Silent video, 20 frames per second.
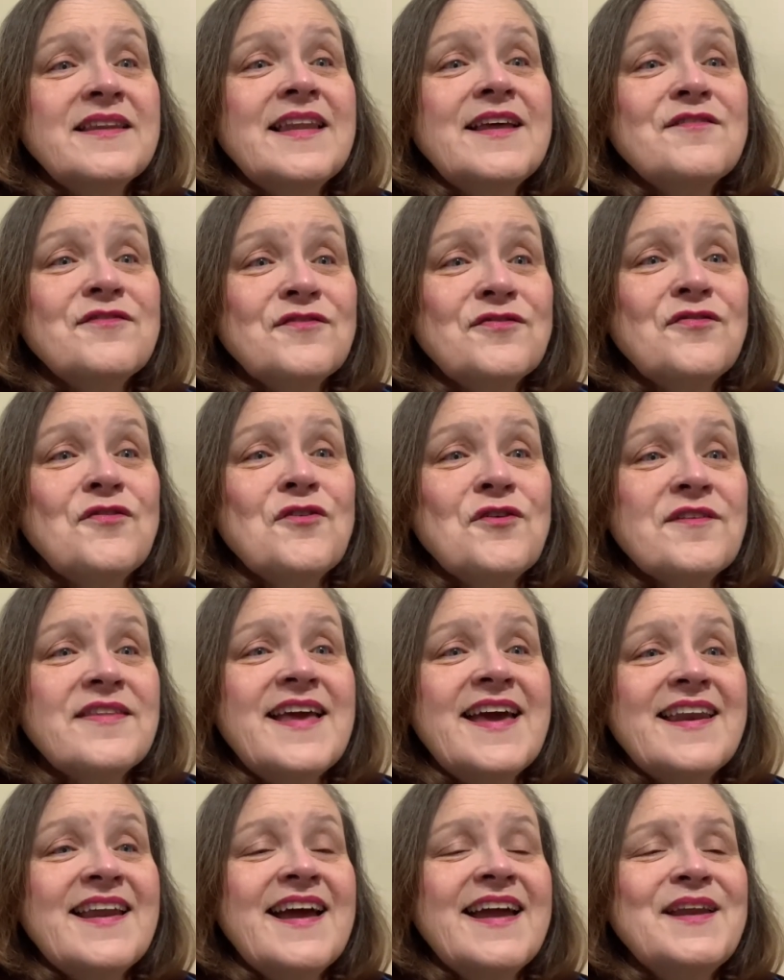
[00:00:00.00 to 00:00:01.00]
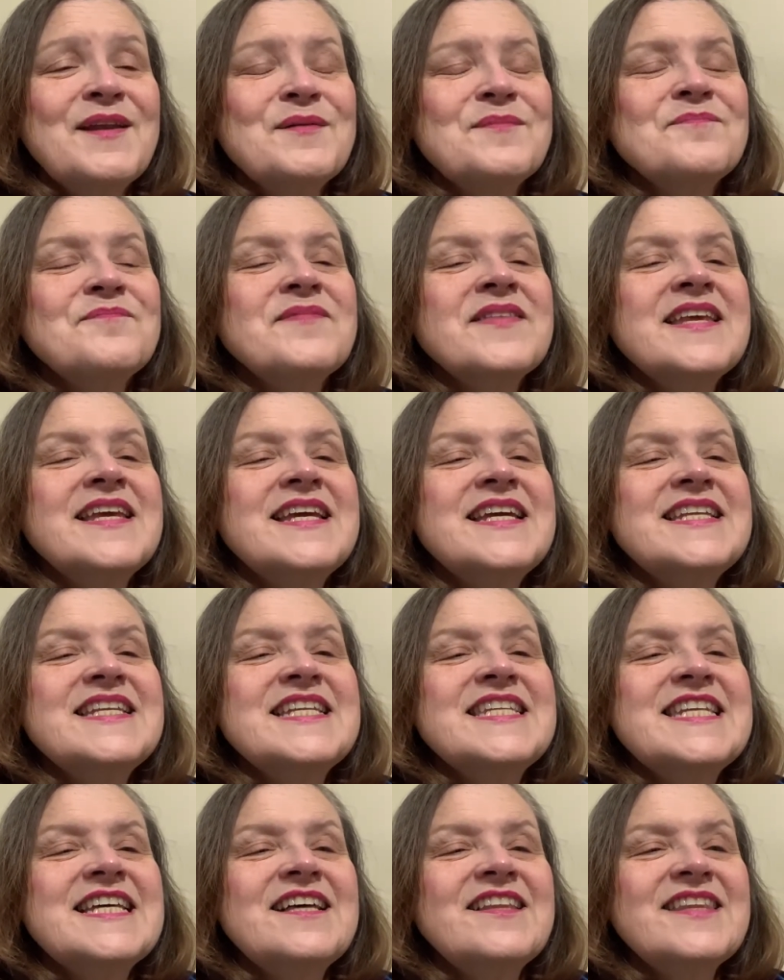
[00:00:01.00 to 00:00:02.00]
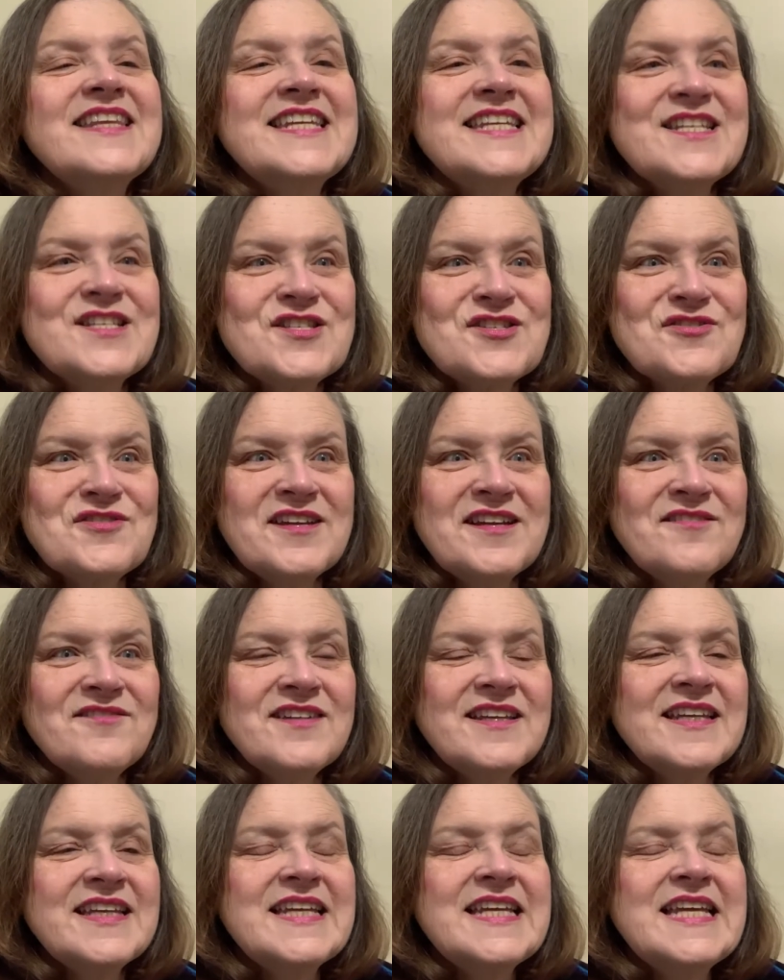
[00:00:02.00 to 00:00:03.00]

left for that item to tell the history of it.